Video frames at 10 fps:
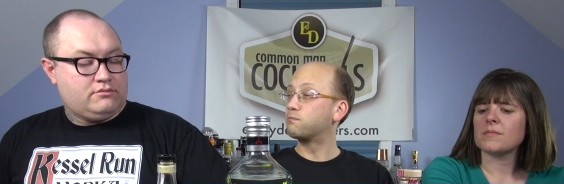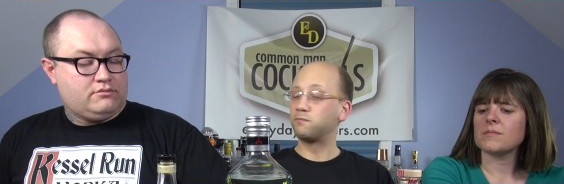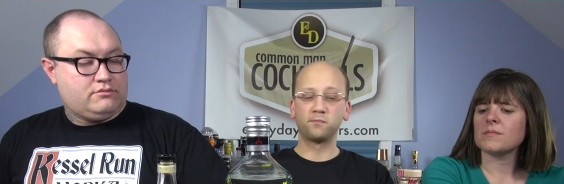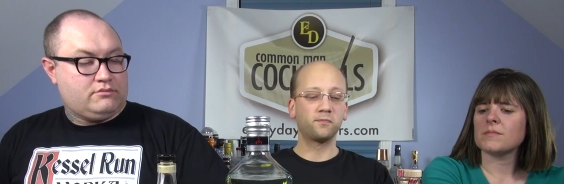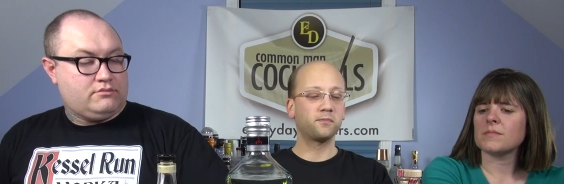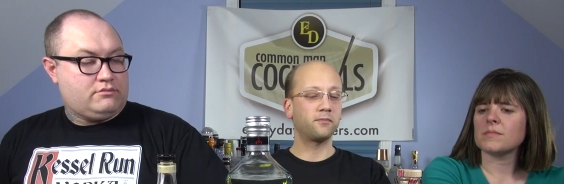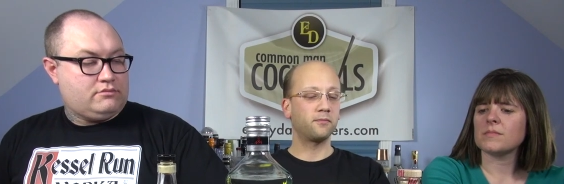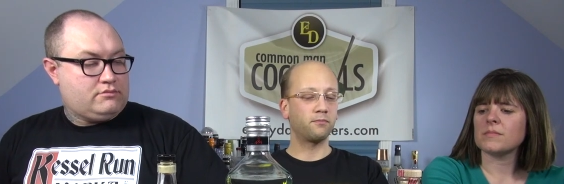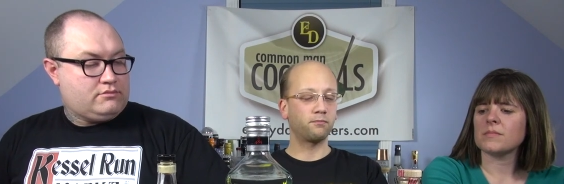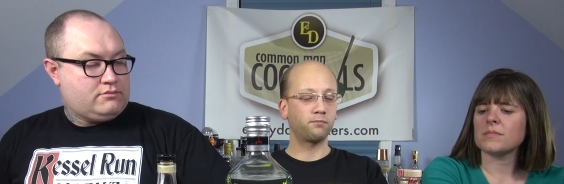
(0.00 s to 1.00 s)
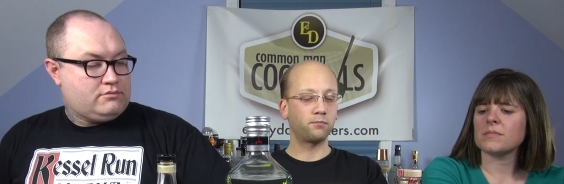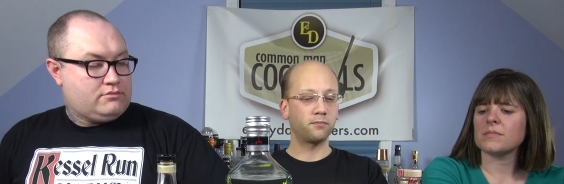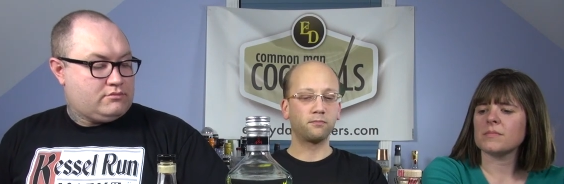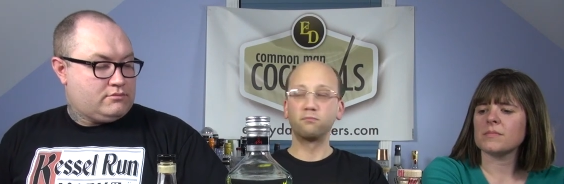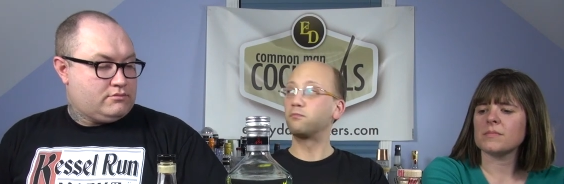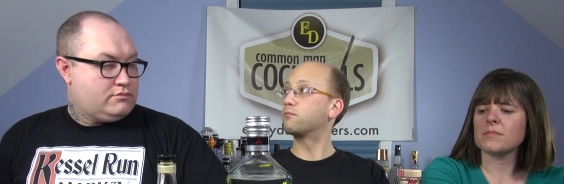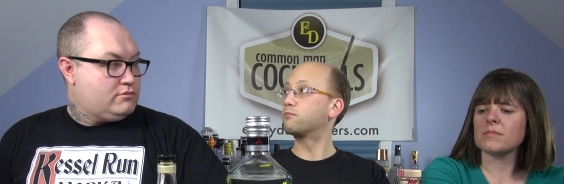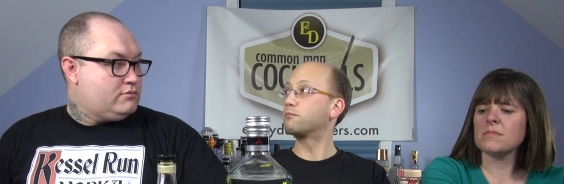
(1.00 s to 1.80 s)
Nobody speaks.